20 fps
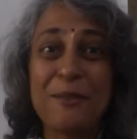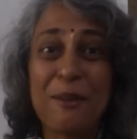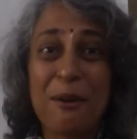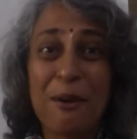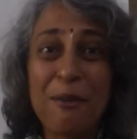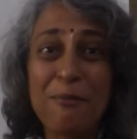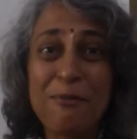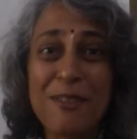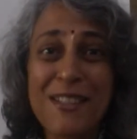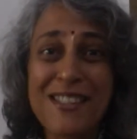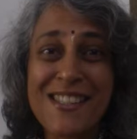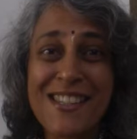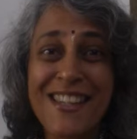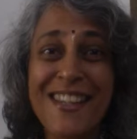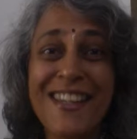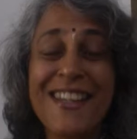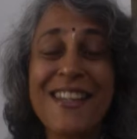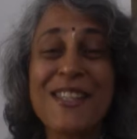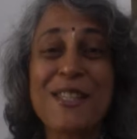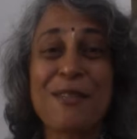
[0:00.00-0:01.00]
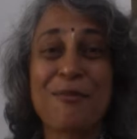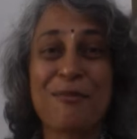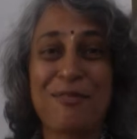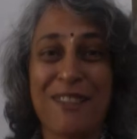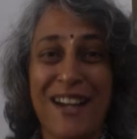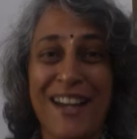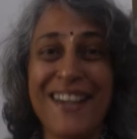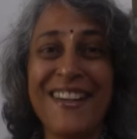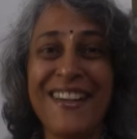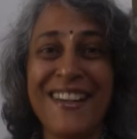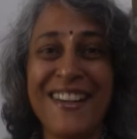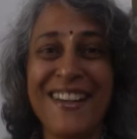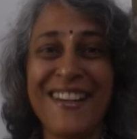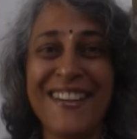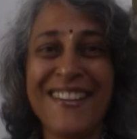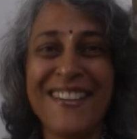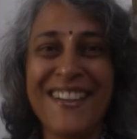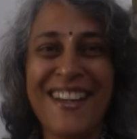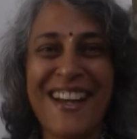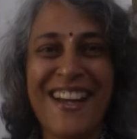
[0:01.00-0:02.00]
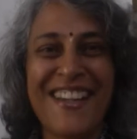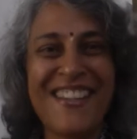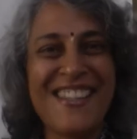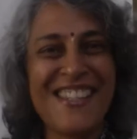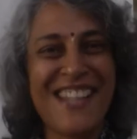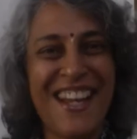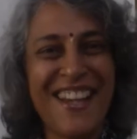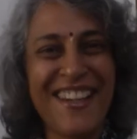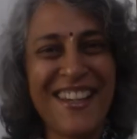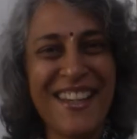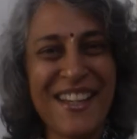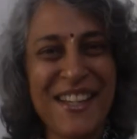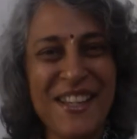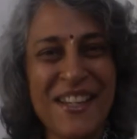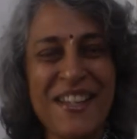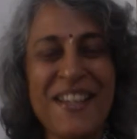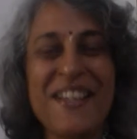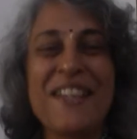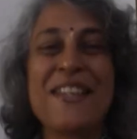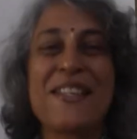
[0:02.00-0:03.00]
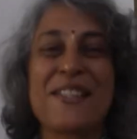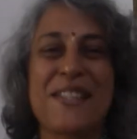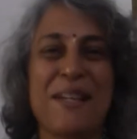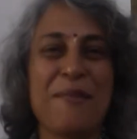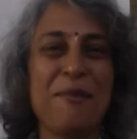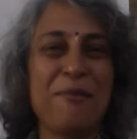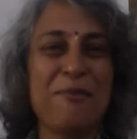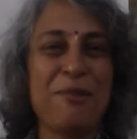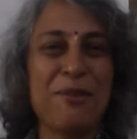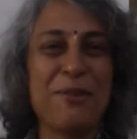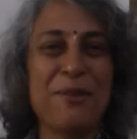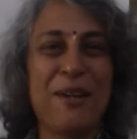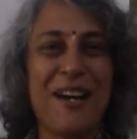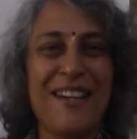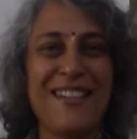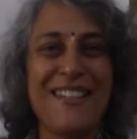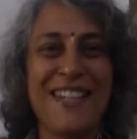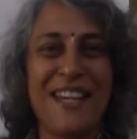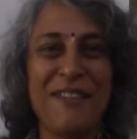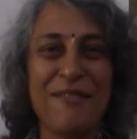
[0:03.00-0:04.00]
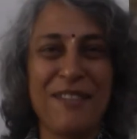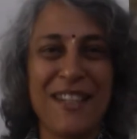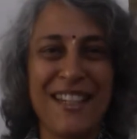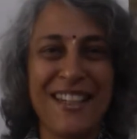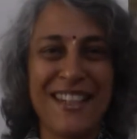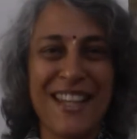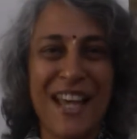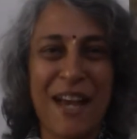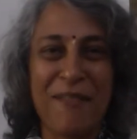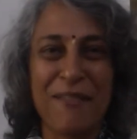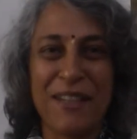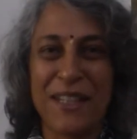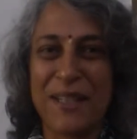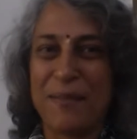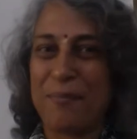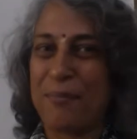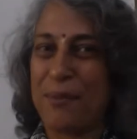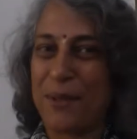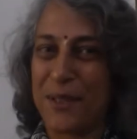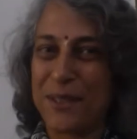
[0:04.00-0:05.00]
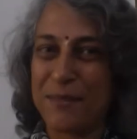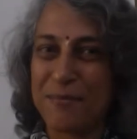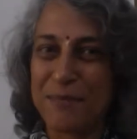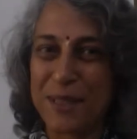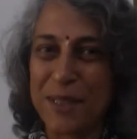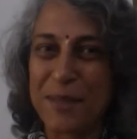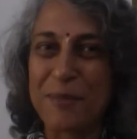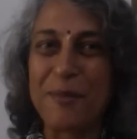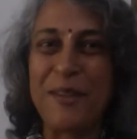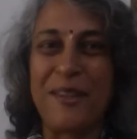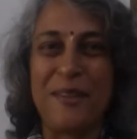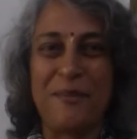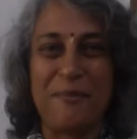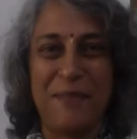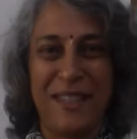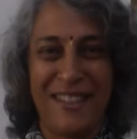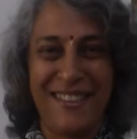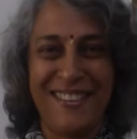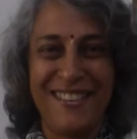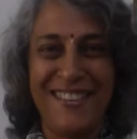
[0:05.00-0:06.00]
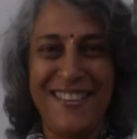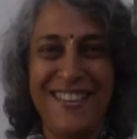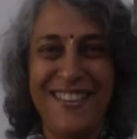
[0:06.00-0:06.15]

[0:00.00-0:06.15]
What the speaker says: Obviously, it's Friday and Sunday. Some of you are definitely having an appointment with me.